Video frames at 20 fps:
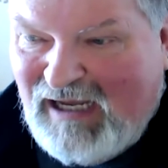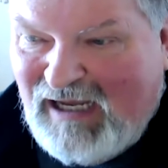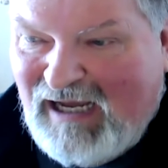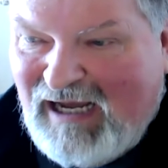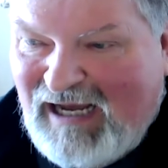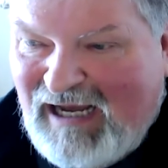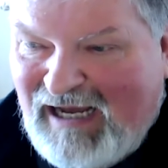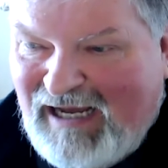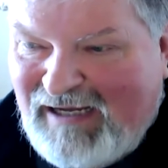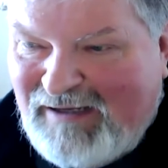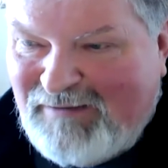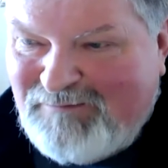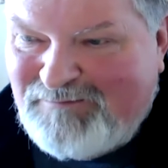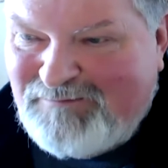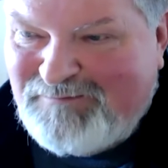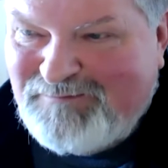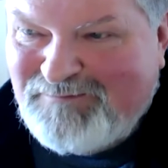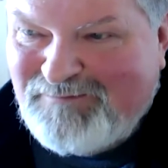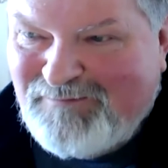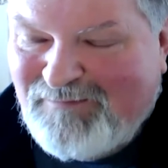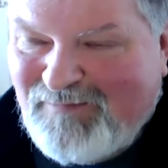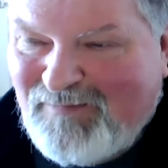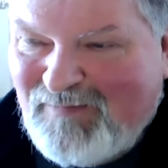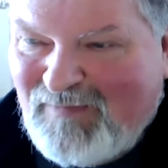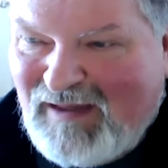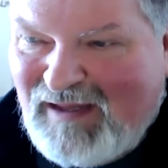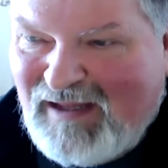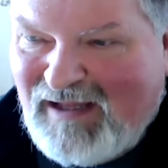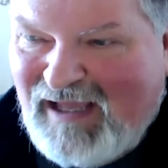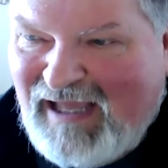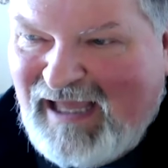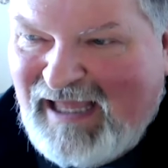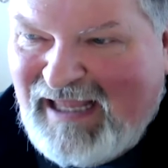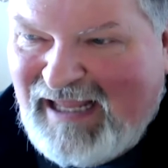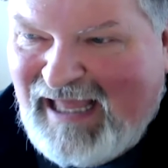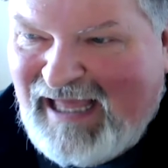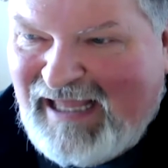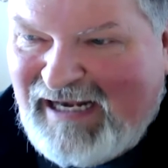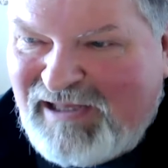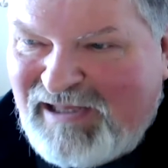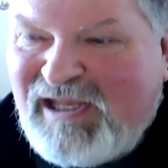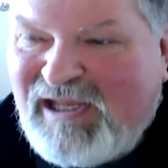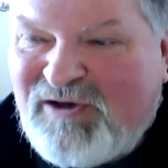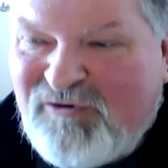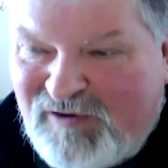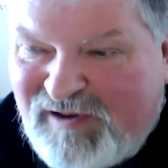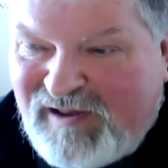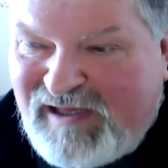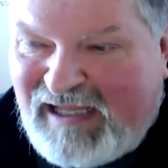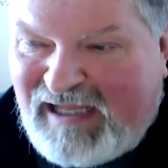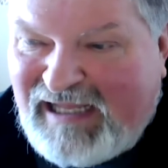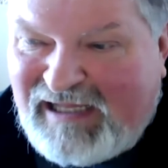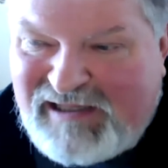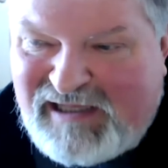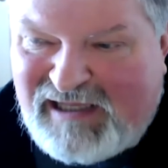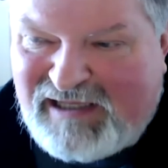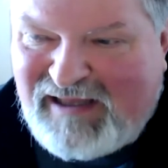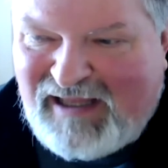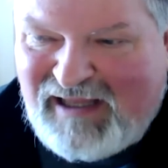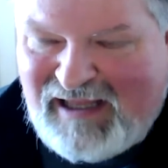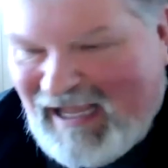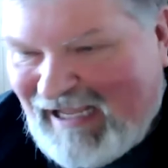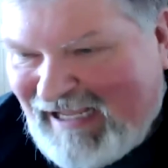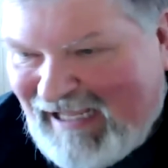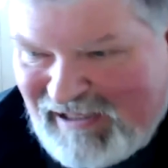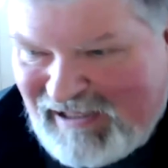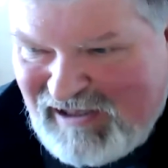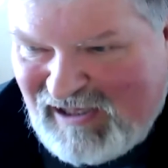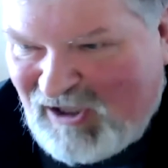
And it's interesting because I guess,